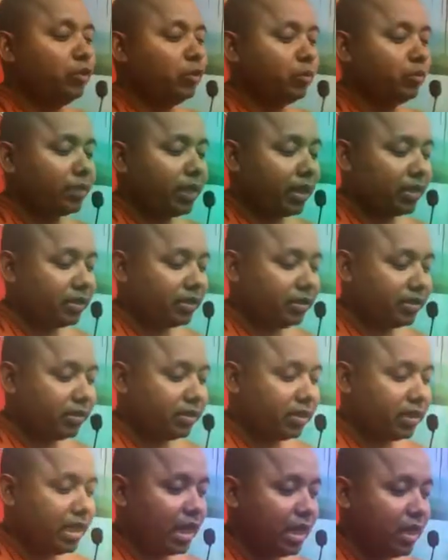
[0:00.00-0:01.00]
you
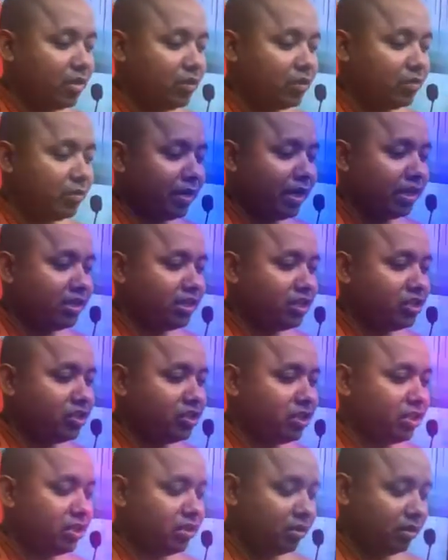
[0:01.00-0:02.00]
practice now my
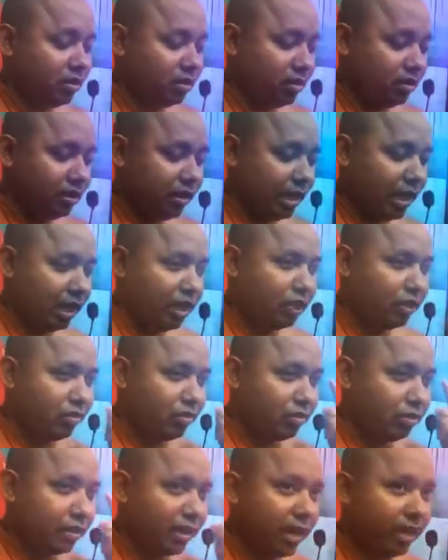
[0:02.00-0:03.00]
teaching and
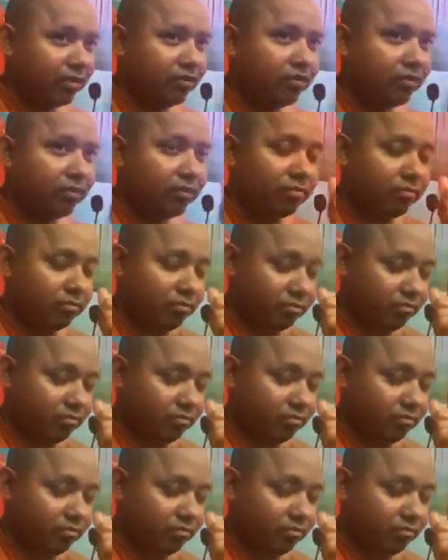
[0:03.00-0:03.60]
you'll get